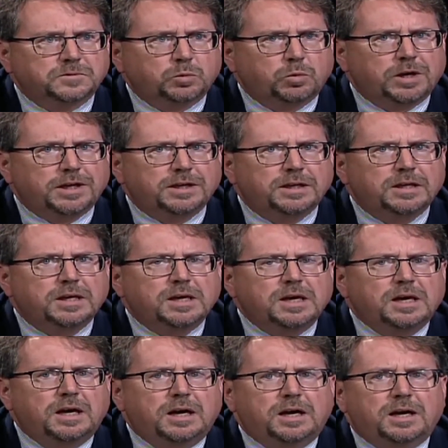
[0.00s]
Right.
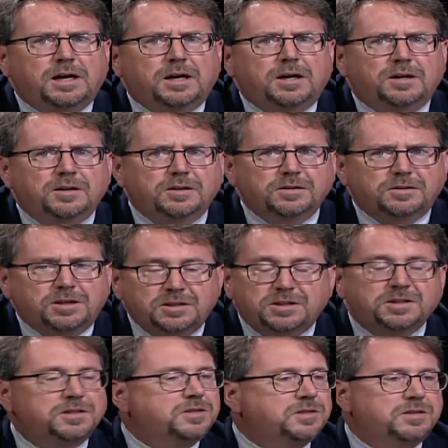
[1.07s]

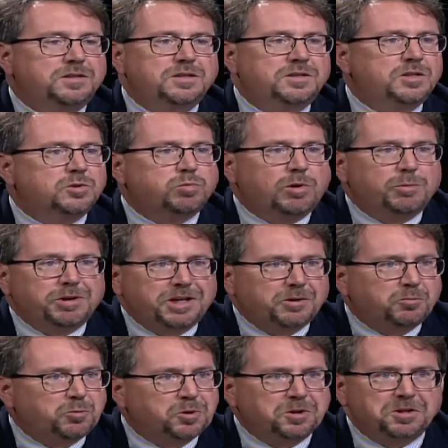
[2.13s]
This is where we
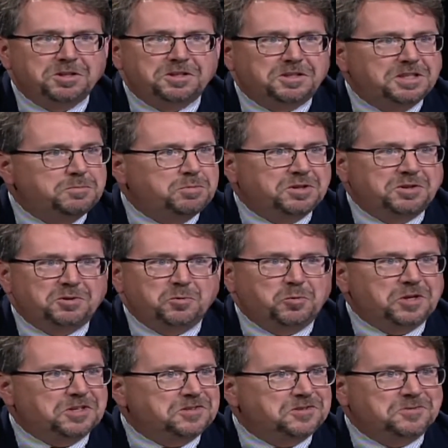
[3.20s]
get really deep into the
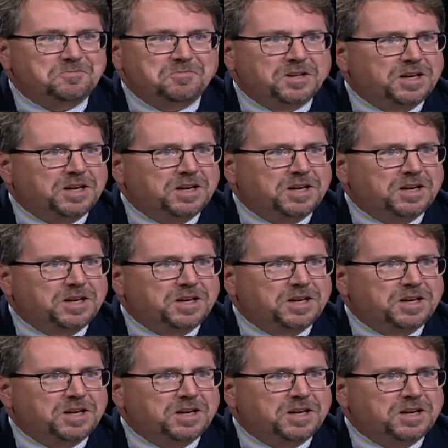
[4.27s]
weeds.